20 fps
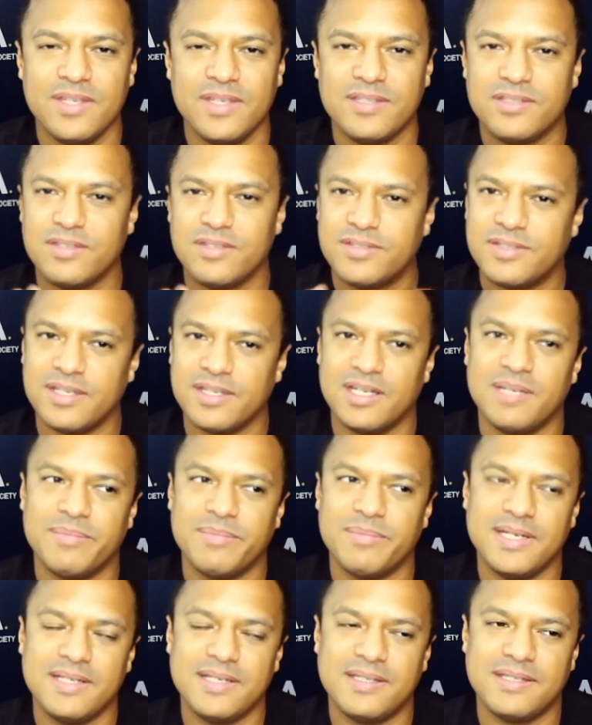
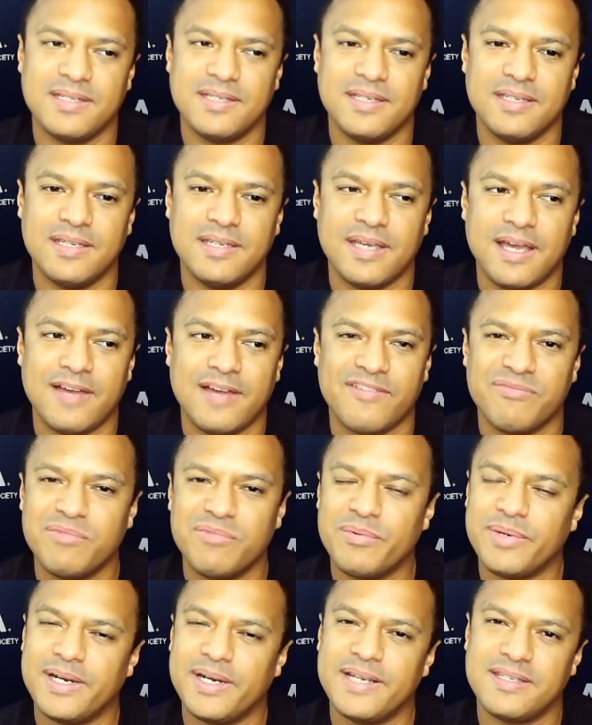sustainability have
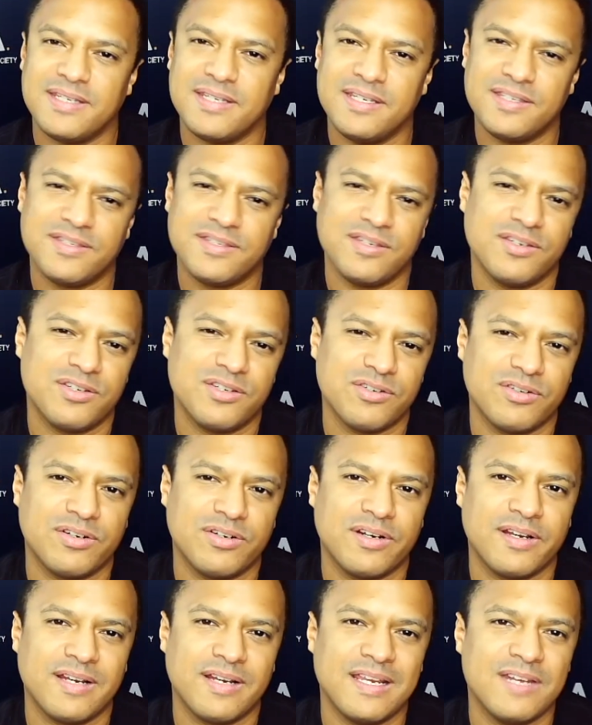mobilized
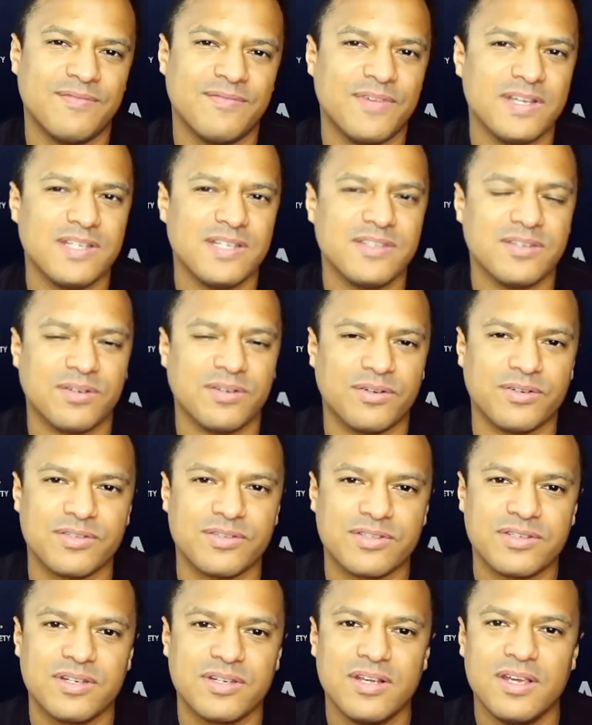institutional
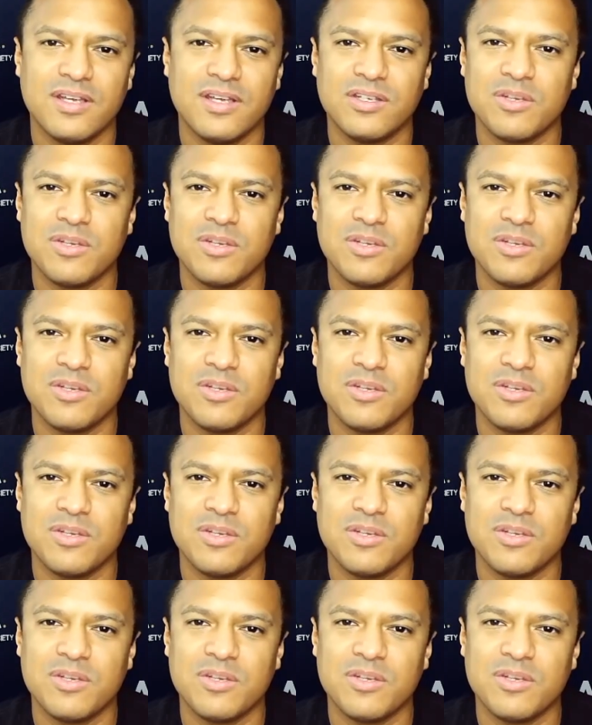investors